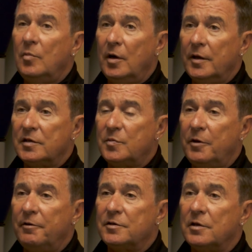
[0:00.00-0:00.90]
My
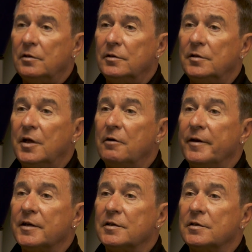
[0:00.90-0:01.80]
experience on the
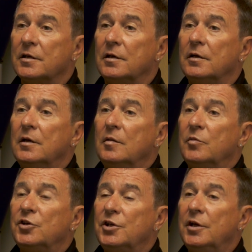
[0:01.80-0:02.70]
DRX
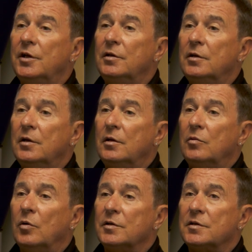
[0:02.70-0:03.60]
machine
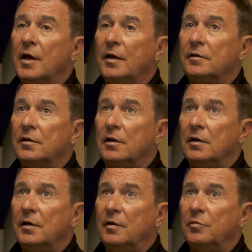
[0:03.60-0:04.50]
was that
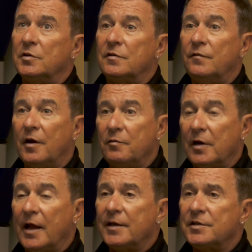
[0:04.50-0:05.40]
it was very
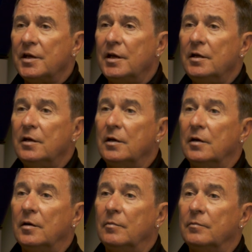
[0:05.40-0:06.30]
relaxing,
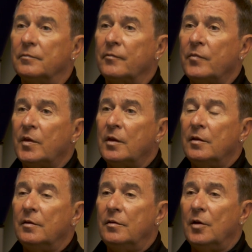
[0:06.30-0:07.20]

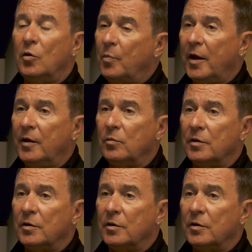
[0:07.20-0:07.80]
no pain